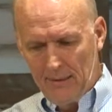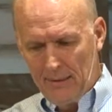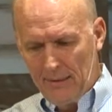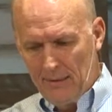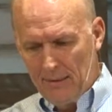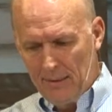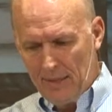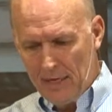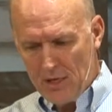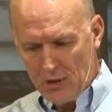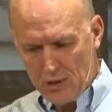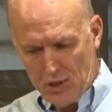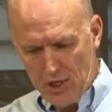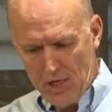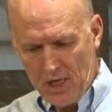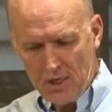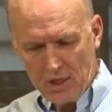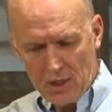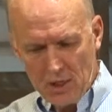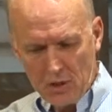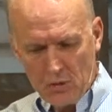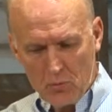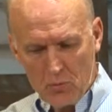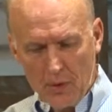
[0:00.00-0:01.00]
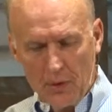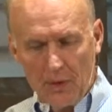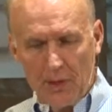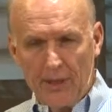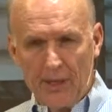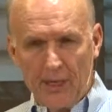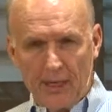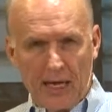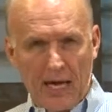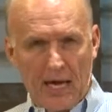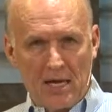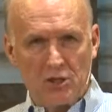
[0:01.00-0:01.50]
Is Jesus really
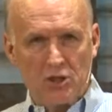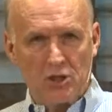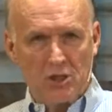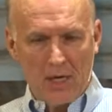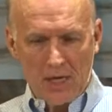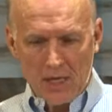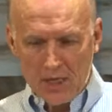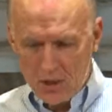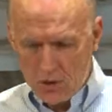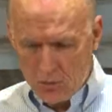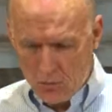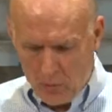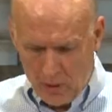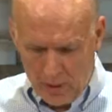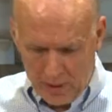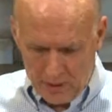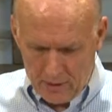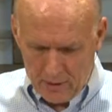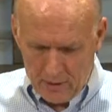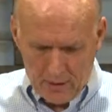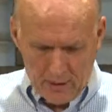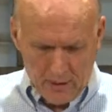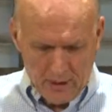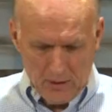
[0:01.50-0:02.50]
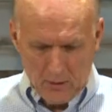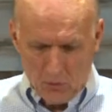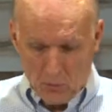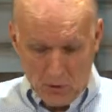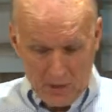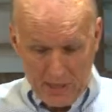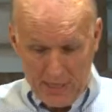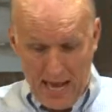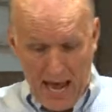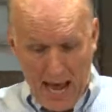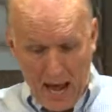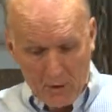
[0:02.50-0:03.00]
against us when we're
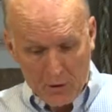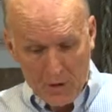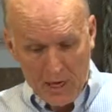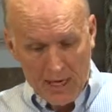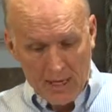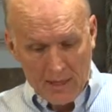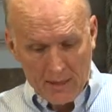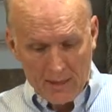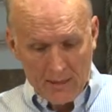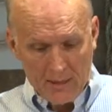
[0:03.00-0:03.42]
doubting?